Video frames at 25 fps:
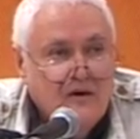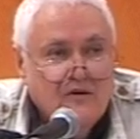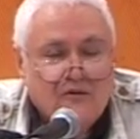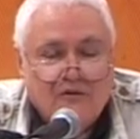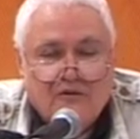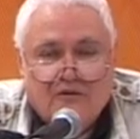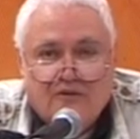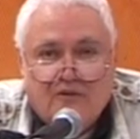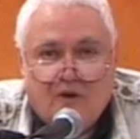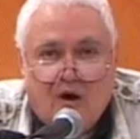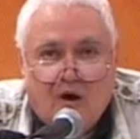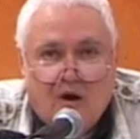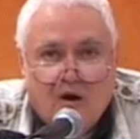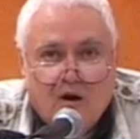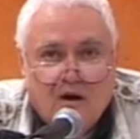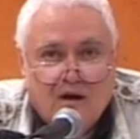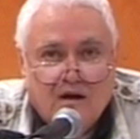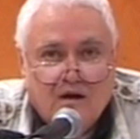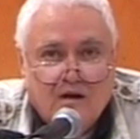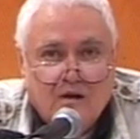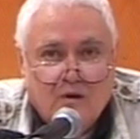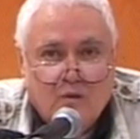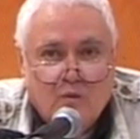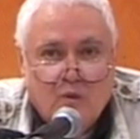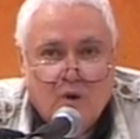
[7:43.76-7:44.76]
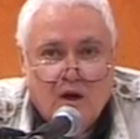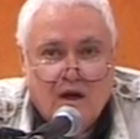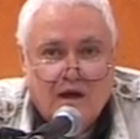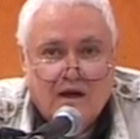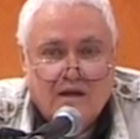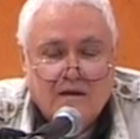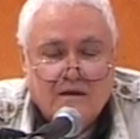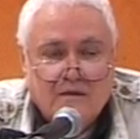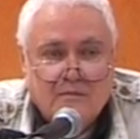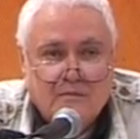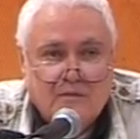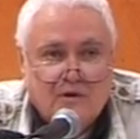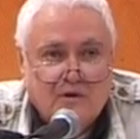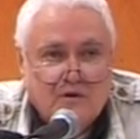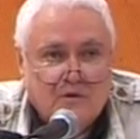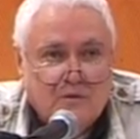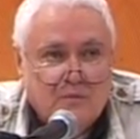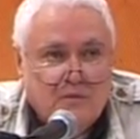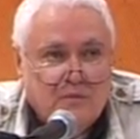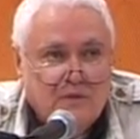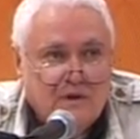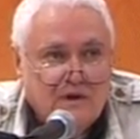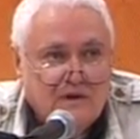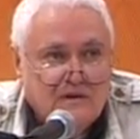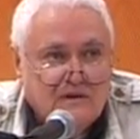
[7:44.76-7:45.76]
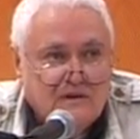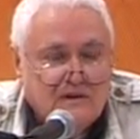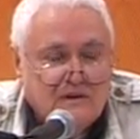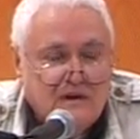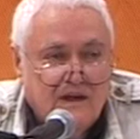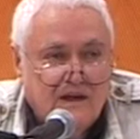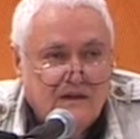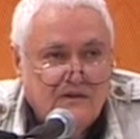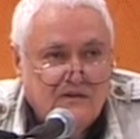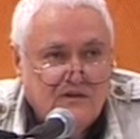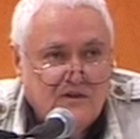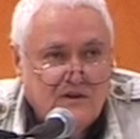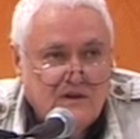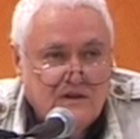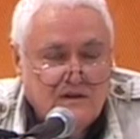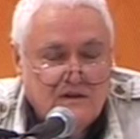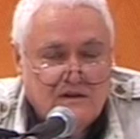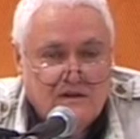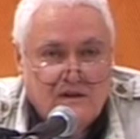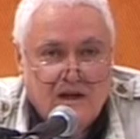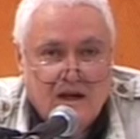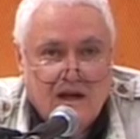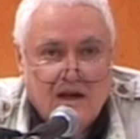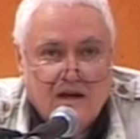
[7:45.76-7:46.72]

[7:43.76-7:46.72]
far and away the most prestigious